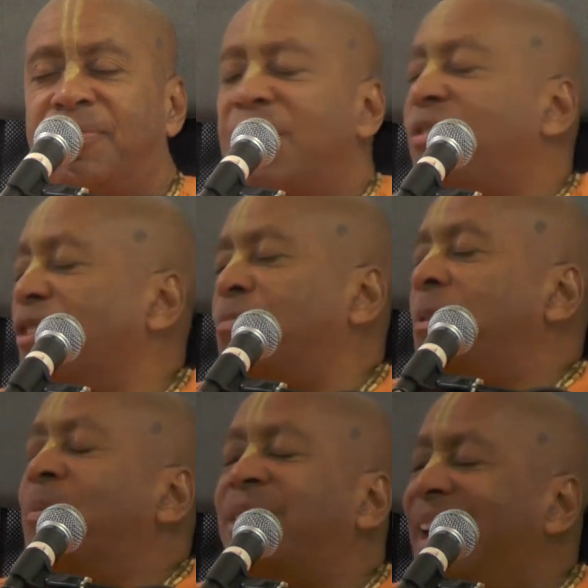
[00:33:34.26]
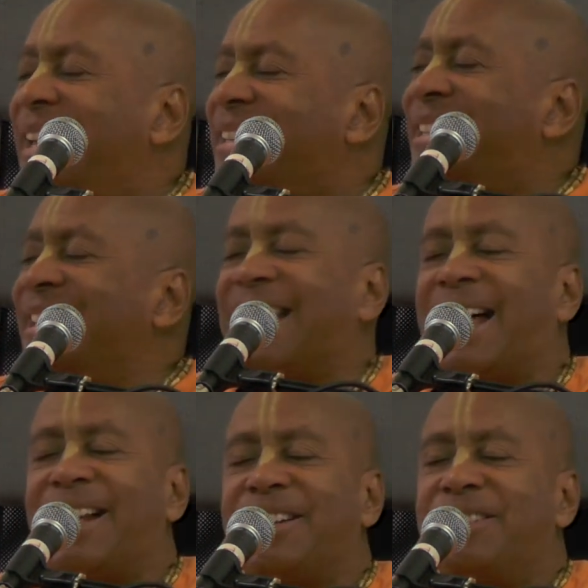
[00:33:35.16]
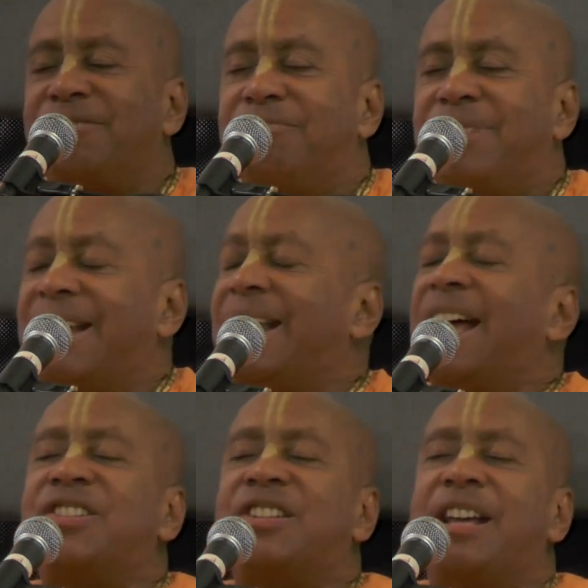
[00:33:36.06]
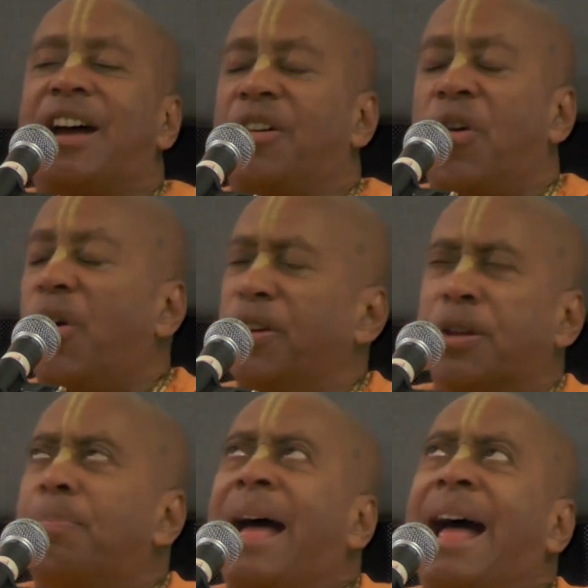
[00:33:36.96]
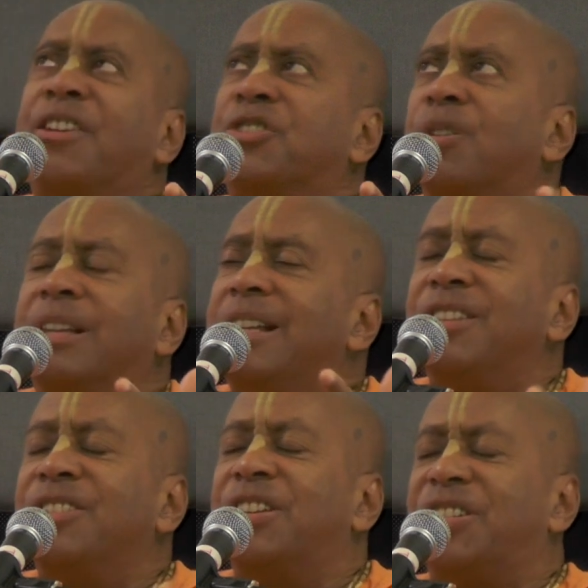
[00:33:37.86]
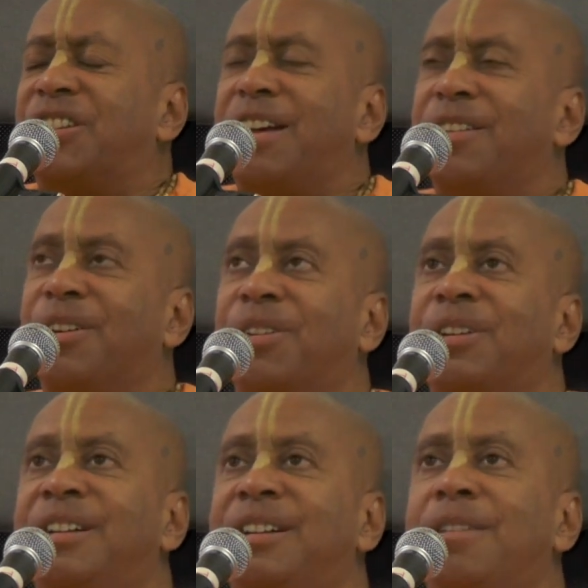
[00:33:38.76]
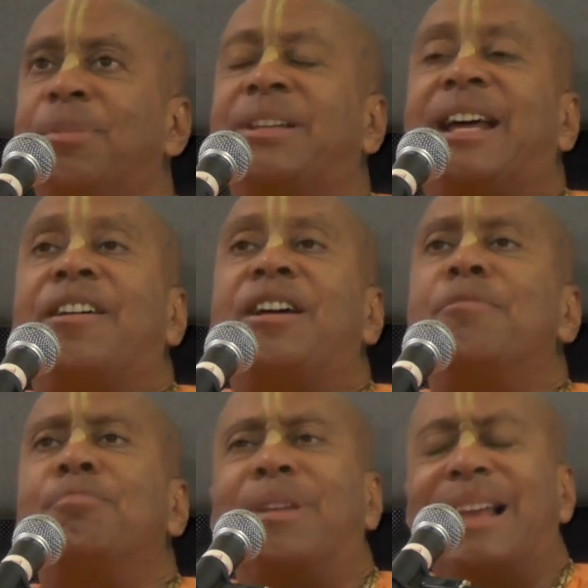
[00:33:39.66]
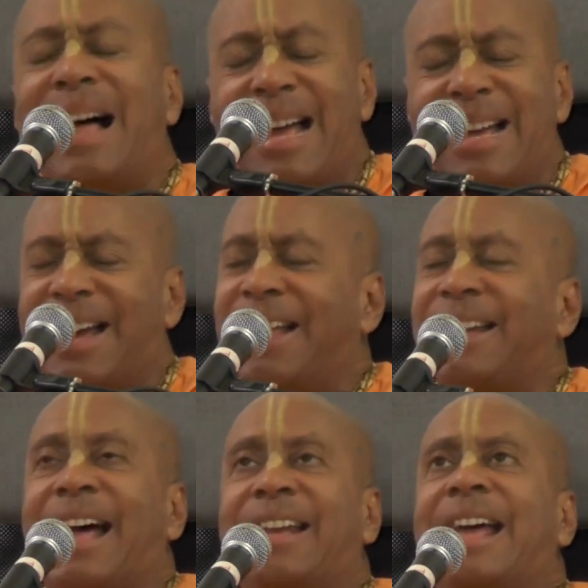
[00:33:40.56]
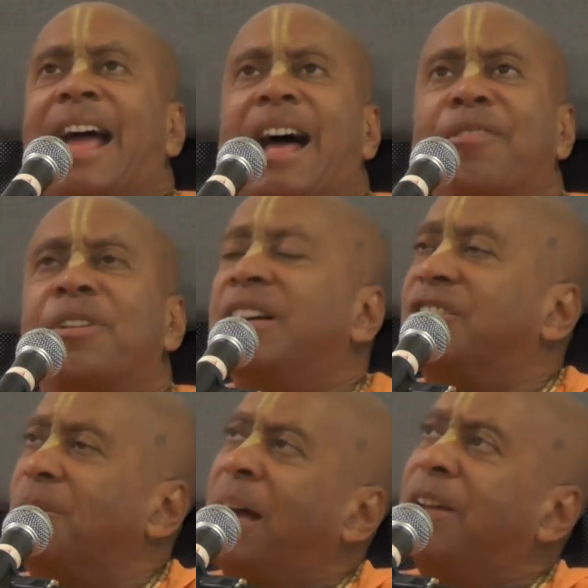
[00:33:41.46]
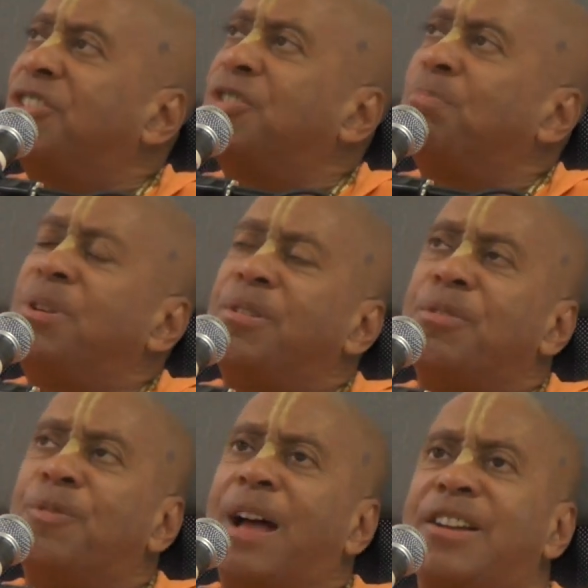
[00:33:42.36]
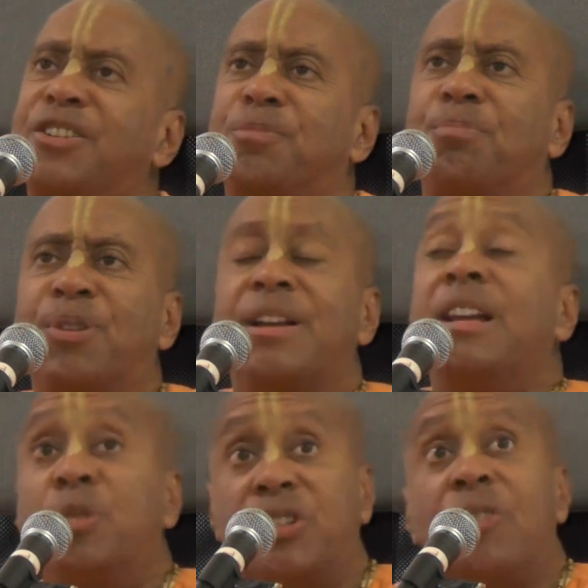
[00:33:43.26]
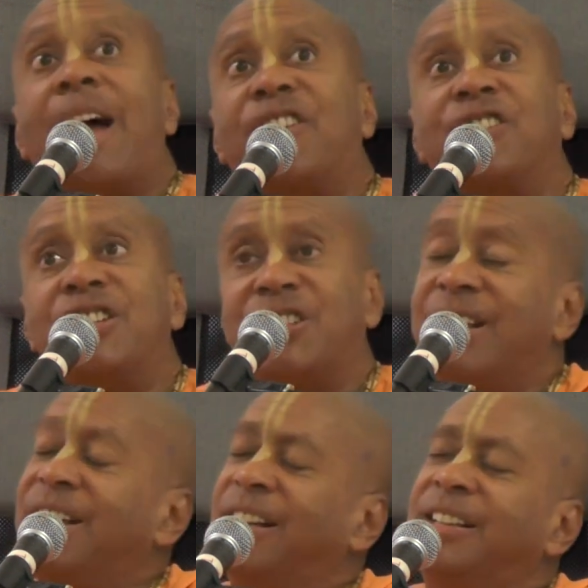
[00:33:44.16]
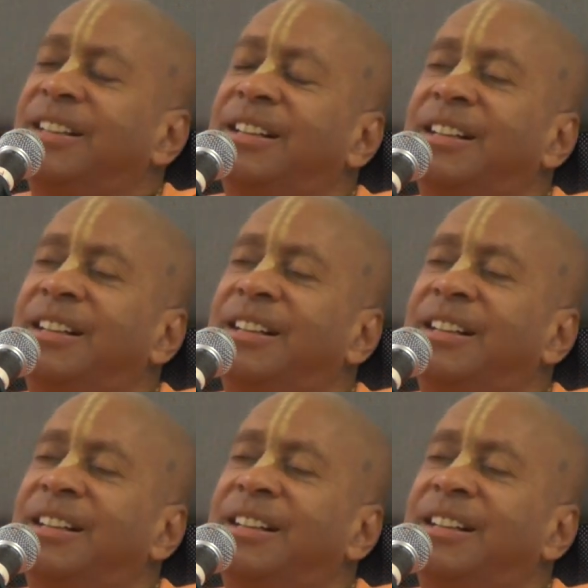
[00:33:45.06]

Of course, people can't see that. They can't see all the paths are leading to the same goal. But they're implying that they have some kind of superior vantage point in which they're actually seeing